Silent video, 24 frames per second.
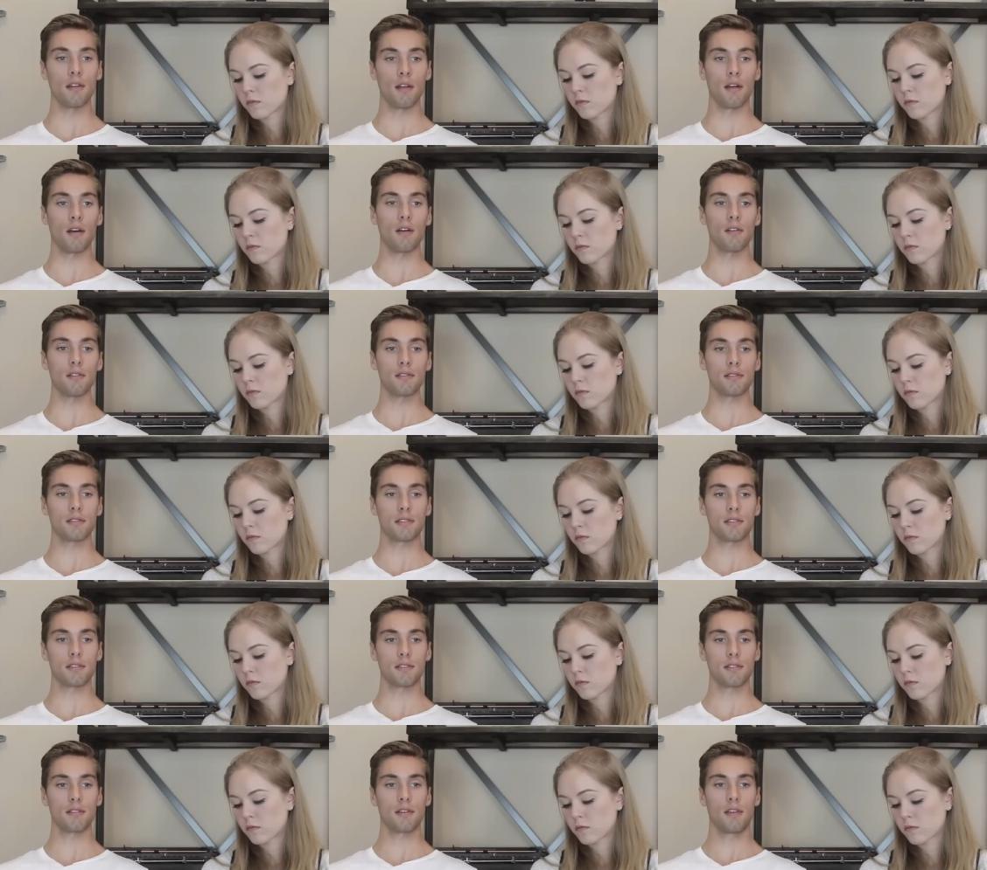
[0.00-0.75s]
Speaker 1: you know,
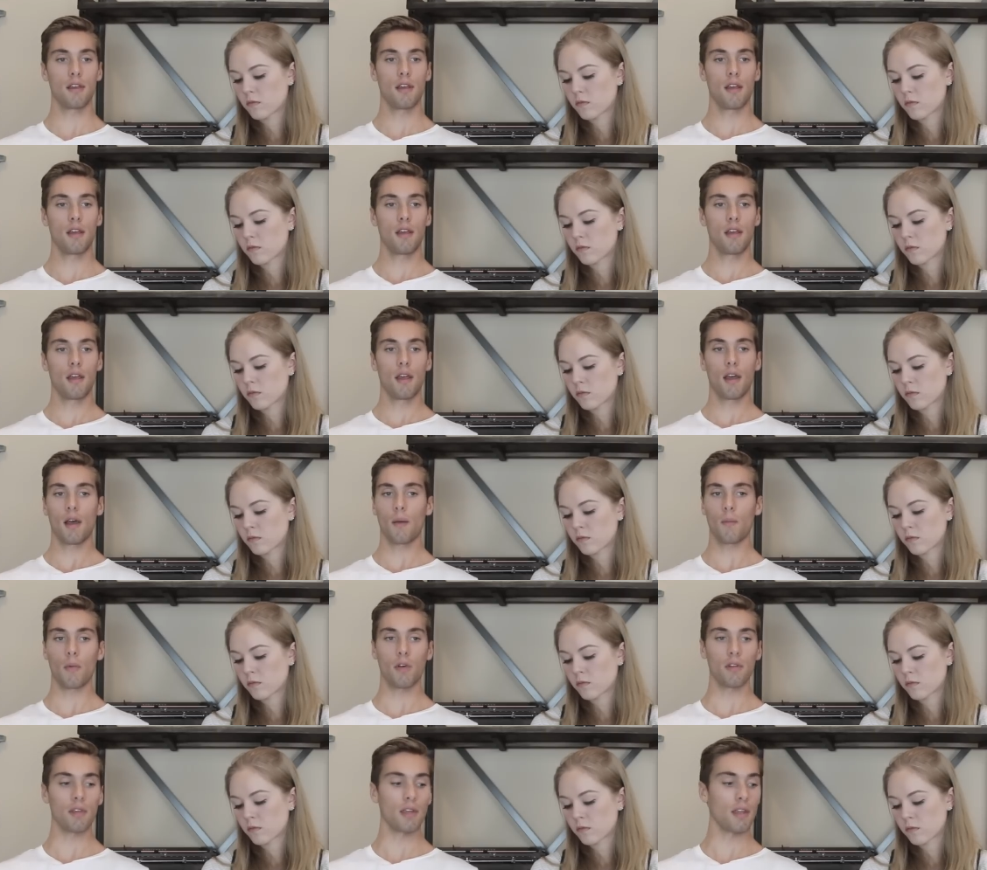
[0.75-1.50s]
it's,
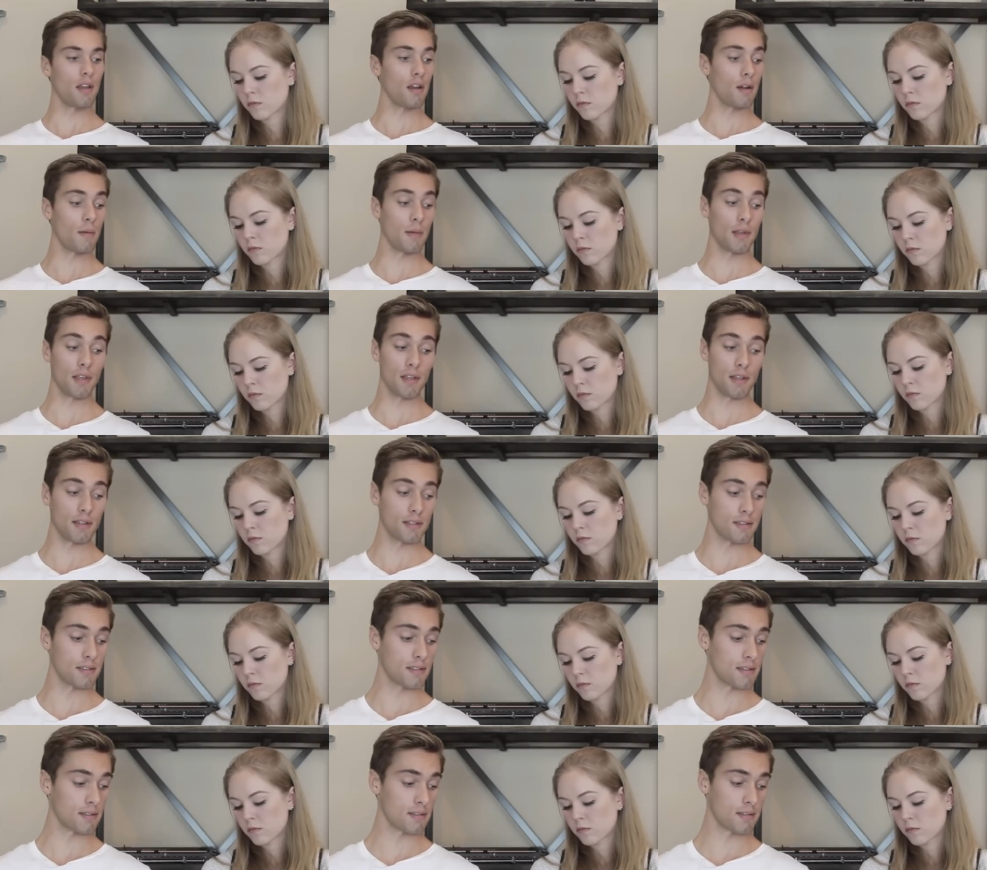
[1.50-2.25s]
I'm only here
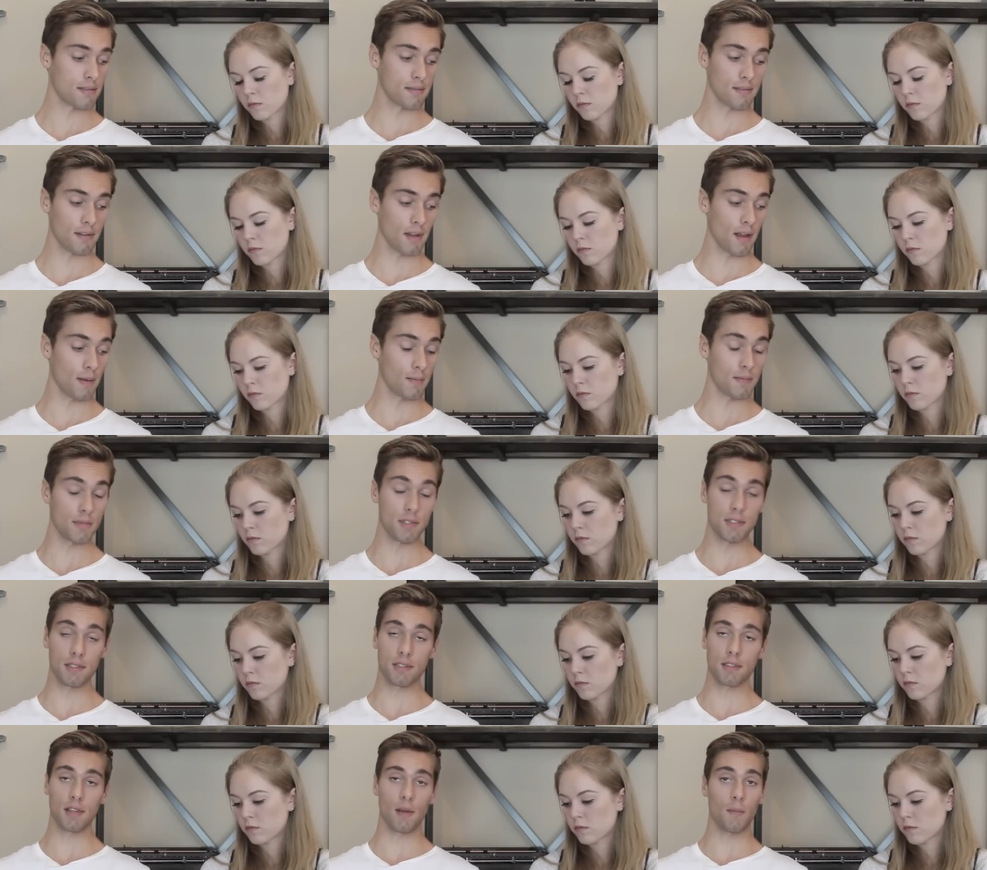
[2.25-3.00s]
because I'm
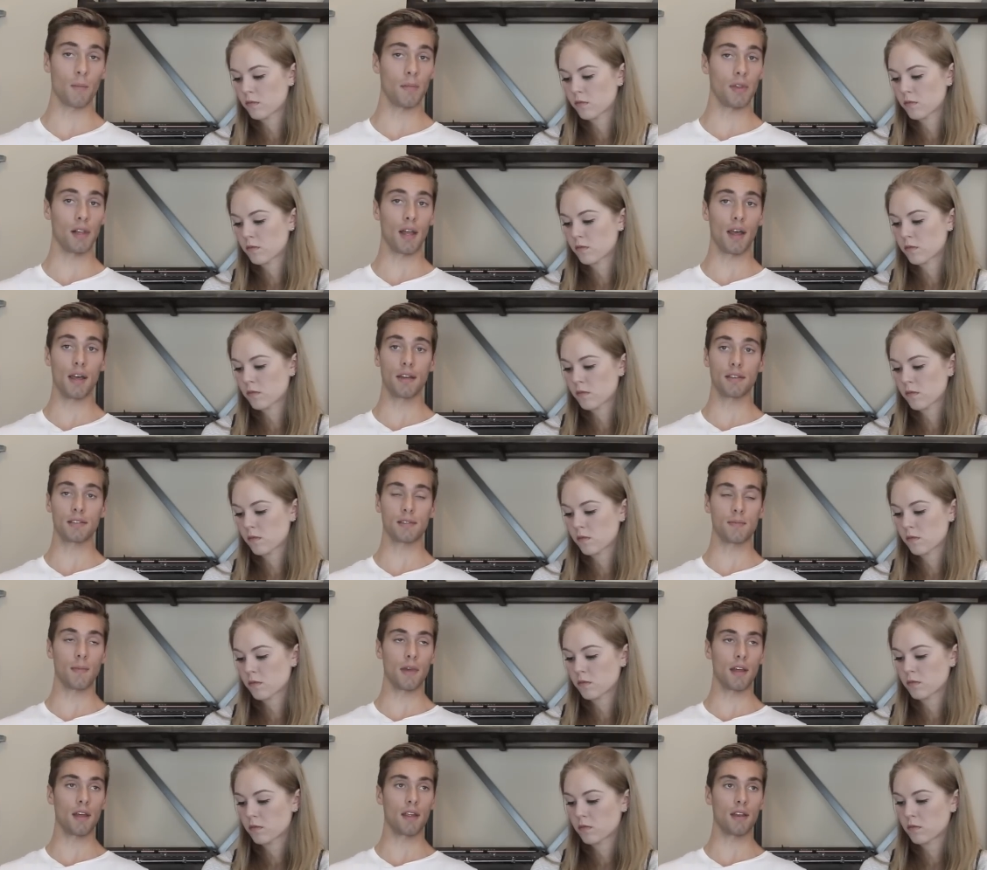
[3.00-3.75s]
just, I'm
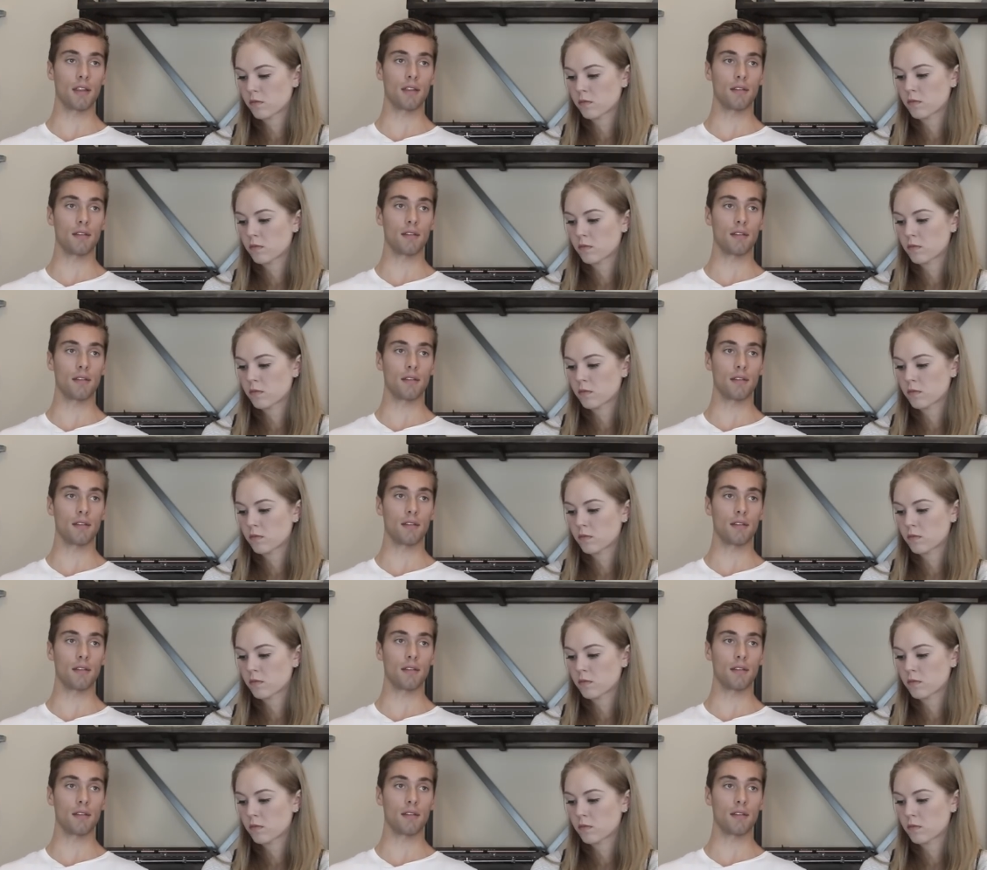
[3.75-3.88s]
blessed, man.